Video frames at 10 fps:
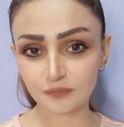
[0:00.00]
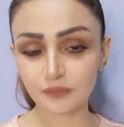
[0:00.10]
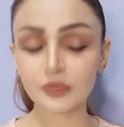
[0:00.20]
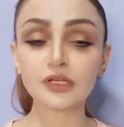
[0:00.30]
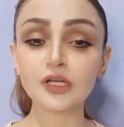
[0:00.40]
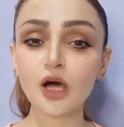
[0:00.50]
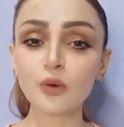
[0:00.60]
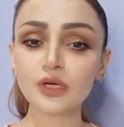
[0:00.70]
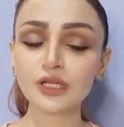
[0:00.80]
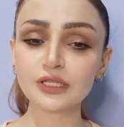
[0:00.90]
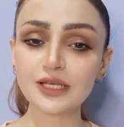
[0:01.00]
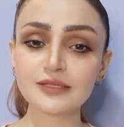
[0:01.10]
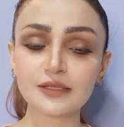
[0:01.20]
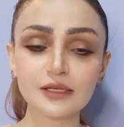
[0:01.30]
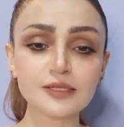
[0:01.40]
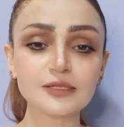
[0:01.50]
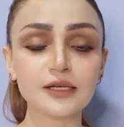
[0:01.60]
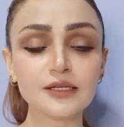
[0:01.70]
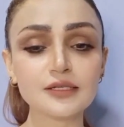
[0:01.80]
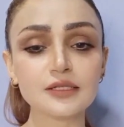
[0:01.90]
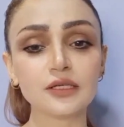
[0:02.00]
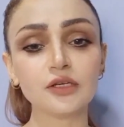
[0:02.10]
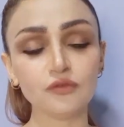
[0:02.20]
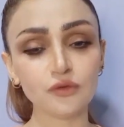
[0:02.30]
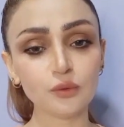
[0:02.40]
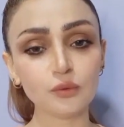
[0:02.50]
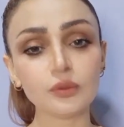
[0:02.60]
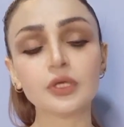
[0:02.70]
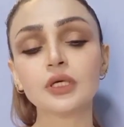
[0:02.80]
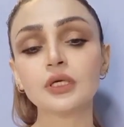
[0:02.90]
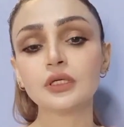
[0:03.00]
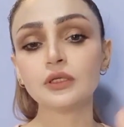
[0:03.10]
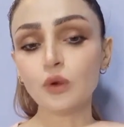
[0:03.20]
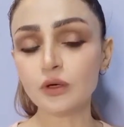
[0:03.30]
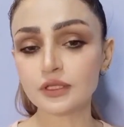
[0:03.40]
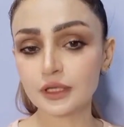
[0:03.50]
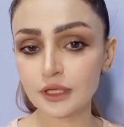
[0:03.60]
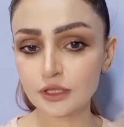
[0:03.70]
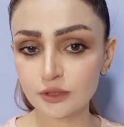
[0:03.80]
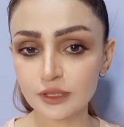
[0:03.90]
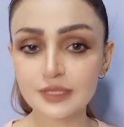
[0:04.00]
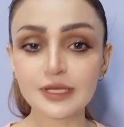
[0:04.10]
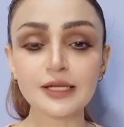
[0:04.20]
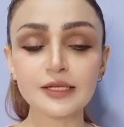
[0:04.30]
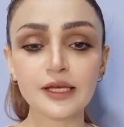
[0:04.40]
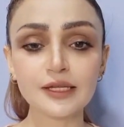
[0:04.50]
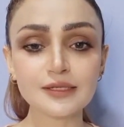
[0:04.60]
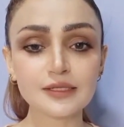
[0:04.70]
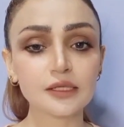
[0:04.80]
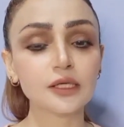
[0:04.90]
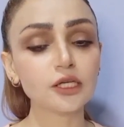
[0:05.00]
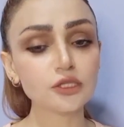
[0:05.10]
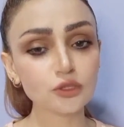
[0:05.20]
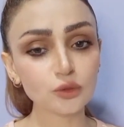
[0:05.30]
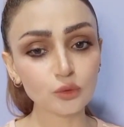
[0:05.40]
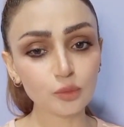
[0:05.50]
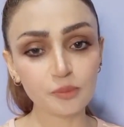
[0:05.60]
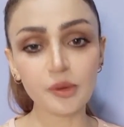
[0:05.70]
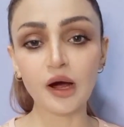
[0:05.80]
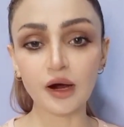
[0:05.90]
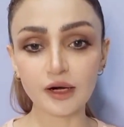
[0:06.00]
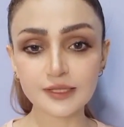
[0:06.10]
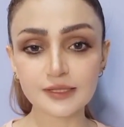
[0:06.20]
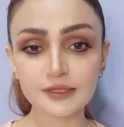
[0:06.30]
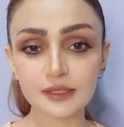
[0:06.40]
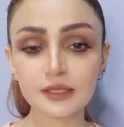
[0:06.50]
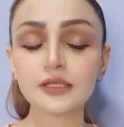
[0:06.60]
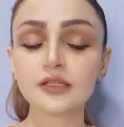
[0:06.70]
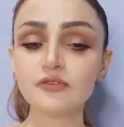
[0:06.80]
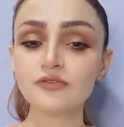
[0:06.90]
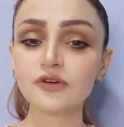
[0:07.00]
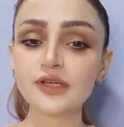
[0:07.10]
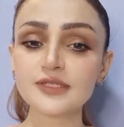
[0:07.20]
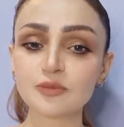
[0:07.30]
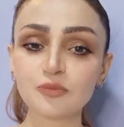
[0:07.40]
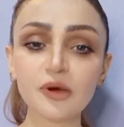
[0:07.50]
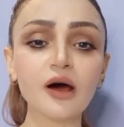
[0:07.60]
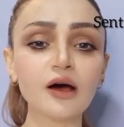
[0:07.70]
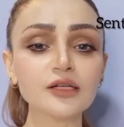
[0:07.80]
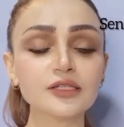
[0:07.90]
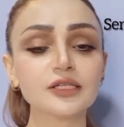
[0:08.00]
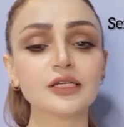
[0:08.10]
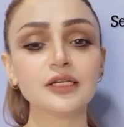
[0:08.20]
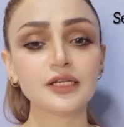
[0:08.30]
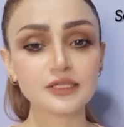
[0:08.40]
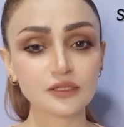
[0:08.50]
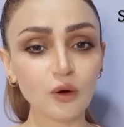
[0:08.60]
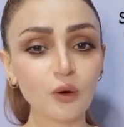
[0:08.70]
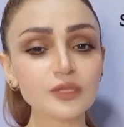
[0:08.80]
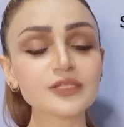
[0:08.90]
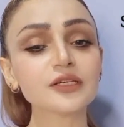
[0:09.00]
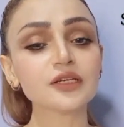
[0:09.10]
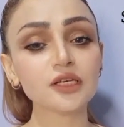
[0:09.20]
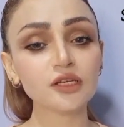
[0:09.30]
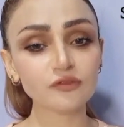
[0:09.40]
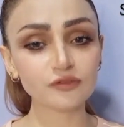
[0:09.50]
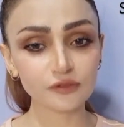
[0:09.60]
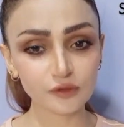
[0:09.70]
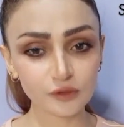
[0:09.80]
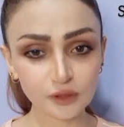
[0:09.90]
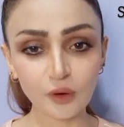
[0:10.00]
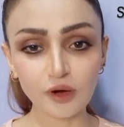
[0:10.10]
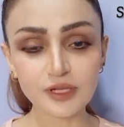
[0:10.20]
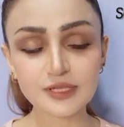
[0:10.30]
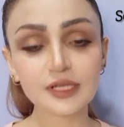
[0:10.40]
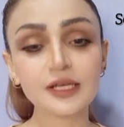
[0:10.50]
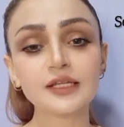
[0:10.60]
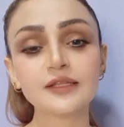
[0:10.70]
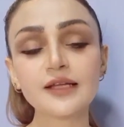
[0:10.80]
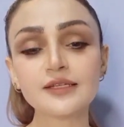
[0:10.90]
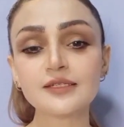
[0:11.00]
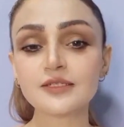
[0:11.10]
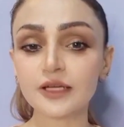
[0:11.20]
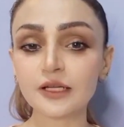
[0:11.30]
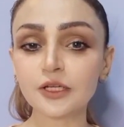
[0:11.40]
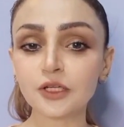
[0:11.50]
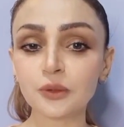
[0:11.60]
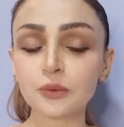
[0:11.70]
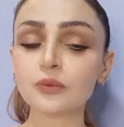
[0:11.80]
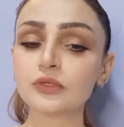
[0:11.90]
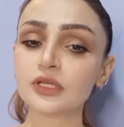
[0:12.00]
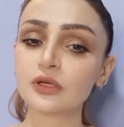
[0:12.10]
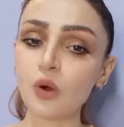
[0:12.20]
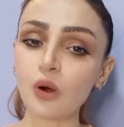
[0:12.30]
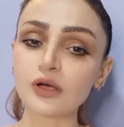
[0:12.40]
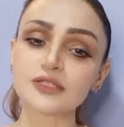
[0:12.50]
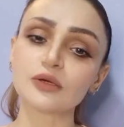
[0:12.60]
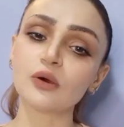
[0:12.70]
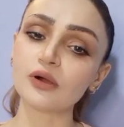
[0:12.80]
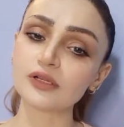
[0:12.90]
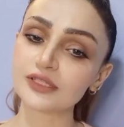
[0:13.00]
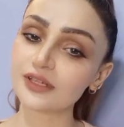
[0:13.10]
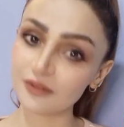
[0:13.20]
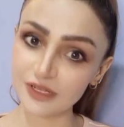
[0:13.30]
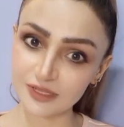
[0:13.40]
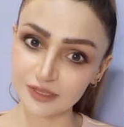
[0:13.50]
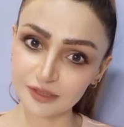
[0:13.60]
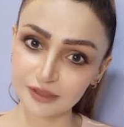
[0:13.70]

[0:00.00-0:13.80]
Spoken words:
Now, in this instance, if you look into the sentence in 2 parts, the first part is called if clause, that is telling you the cause or the reason.